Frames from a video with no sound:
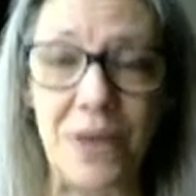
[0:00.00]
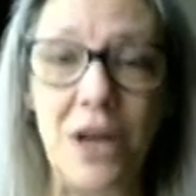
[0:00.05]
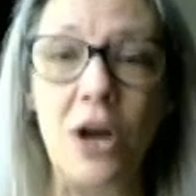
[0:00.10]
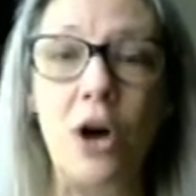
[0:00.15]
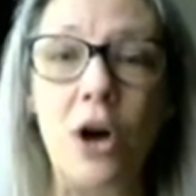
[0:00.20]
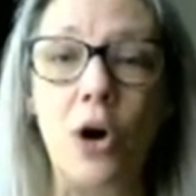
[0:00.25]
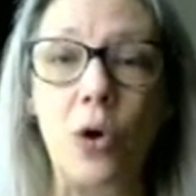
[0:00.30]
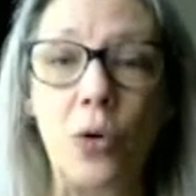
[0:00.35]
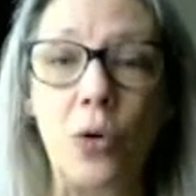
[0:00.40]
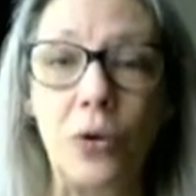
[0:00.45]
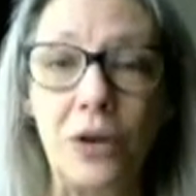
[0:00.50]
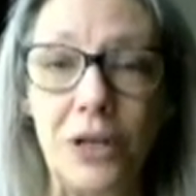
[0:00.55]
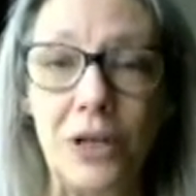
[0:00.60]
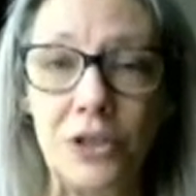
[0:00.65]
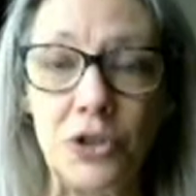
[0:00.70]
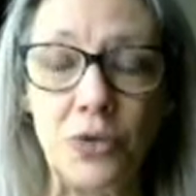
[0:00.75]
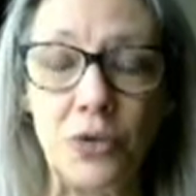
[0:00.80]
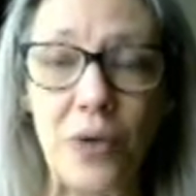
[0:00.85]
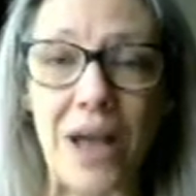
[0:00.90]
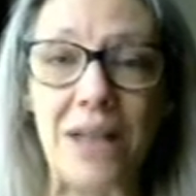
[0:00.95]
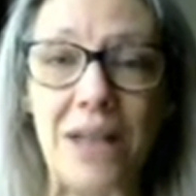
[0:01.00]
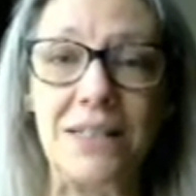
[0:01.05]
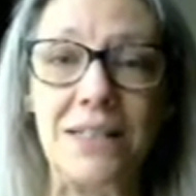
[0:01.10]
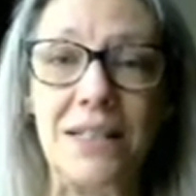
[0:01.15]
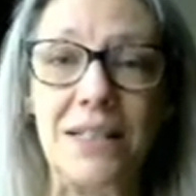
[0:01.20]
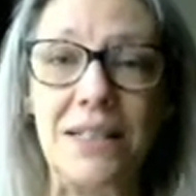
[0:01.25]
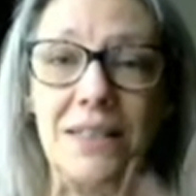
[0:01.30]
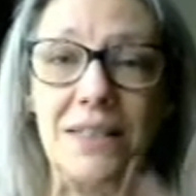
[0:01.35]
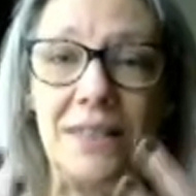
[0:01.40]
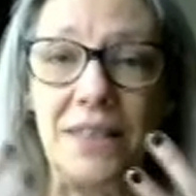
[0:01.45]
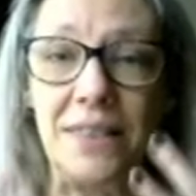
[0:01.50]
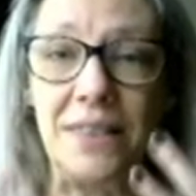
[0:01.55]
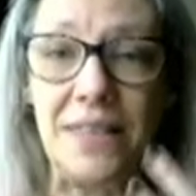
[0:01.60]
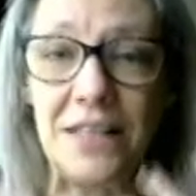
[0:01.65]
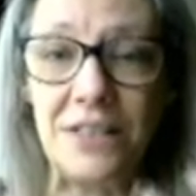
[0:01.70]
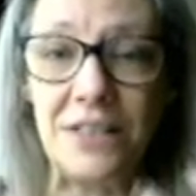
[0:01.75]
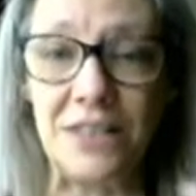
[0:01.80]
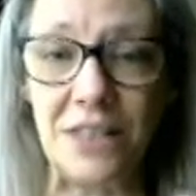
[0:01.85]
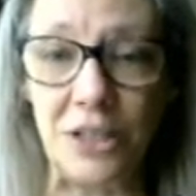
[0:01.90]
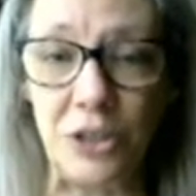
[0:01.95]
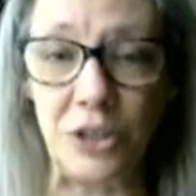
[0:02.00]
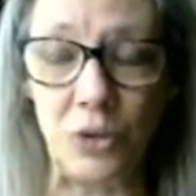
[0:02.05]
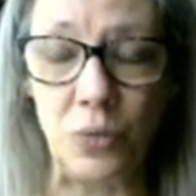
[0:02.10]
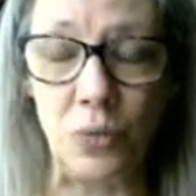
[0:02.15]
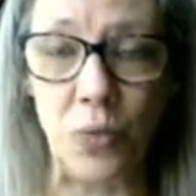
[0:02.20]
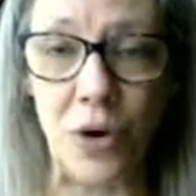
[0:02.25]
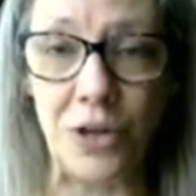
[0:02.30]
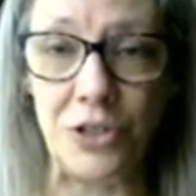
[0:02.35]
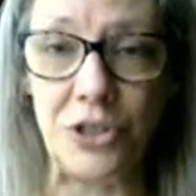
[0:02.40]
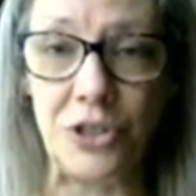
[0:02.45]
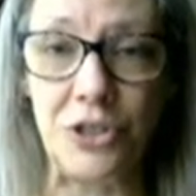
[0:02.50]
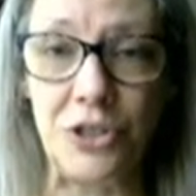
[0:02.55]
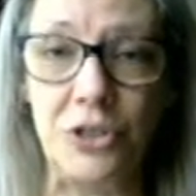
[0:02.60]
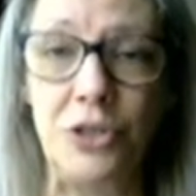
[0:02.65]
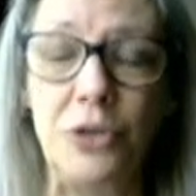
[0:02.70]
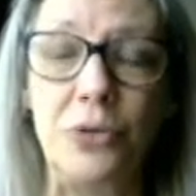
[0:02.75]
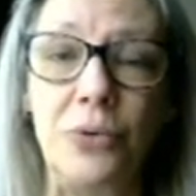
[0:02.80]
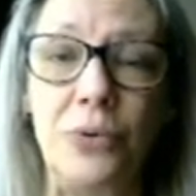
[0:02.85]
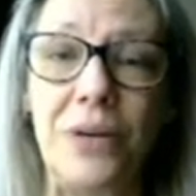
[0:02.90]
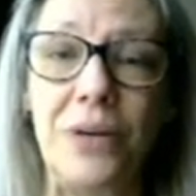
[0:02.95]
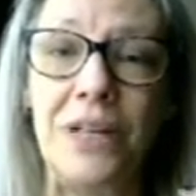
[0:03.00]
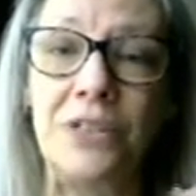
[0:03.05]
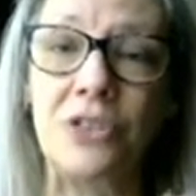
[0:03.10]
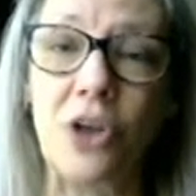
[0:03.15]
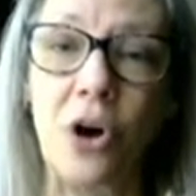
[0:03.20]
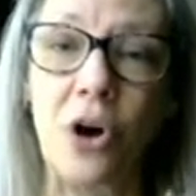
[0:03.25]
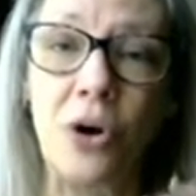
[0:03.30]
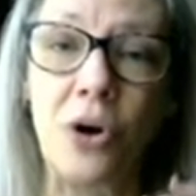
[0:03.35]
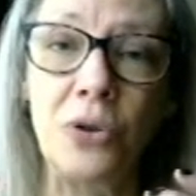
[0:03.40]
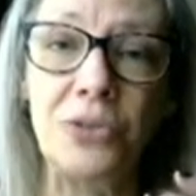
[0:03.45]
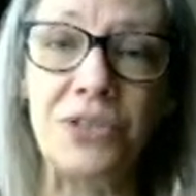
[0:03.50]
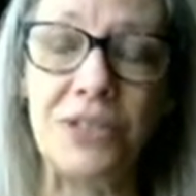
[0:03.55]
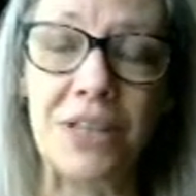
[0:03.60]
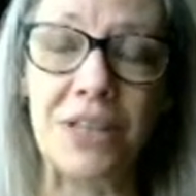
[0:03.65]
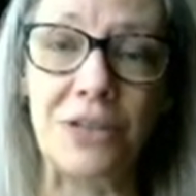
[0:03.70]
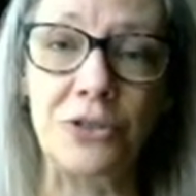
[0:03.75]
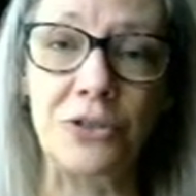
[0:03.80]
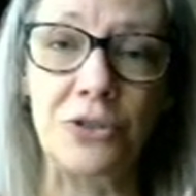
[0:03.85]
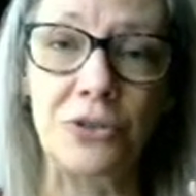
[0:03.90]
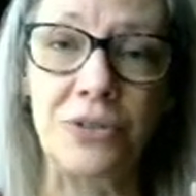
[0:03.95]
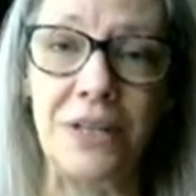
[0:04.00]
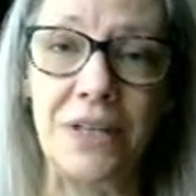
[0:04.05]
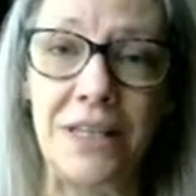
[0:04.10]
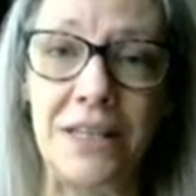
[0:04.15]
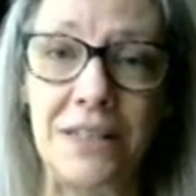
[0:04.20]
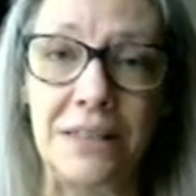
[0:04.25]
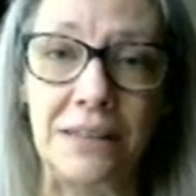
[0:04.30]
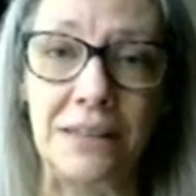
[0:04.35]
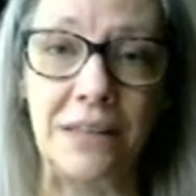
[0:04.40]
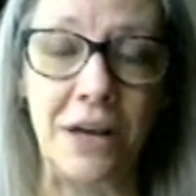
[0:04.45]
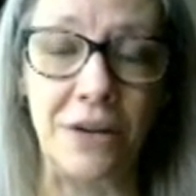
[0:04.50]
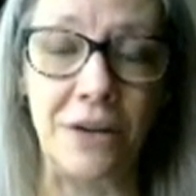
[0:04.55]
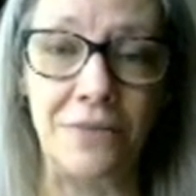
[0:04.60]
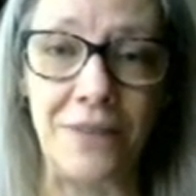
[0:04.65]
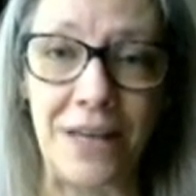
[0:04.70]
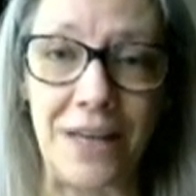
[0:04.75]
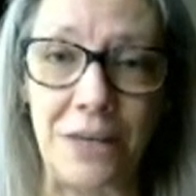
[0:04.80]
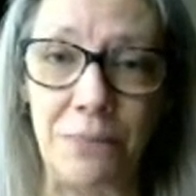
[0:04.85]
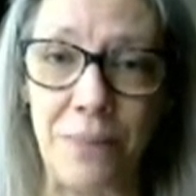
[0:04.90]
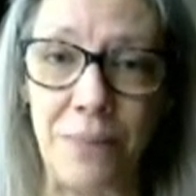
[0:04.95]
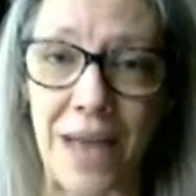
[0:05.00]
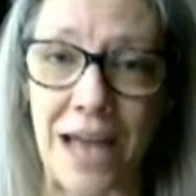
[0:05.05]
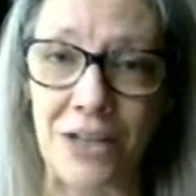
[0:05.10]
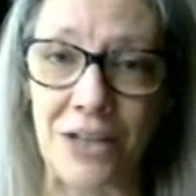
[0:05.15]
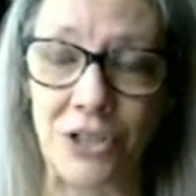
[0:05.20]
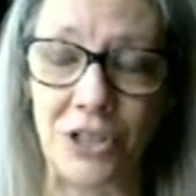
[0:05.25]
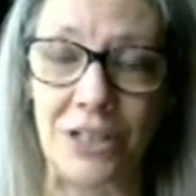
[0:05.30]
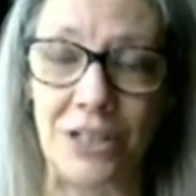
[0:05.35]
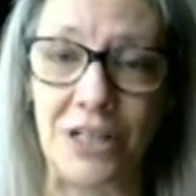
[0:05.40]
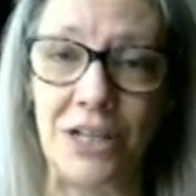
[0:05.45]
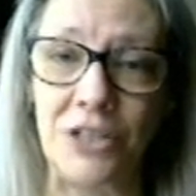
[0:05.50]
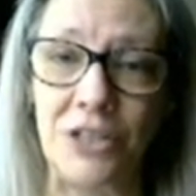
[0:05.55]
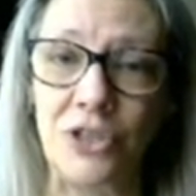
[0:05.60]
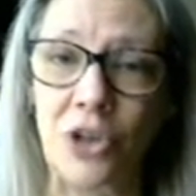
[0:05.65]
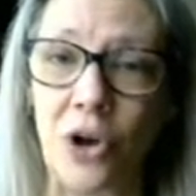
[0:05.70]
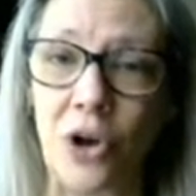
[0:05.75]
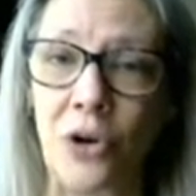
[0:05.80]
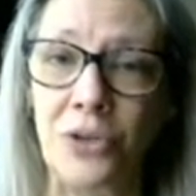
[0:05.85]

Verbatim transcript: or attracting the things that you want to you. It's all centered in love and passion. It's all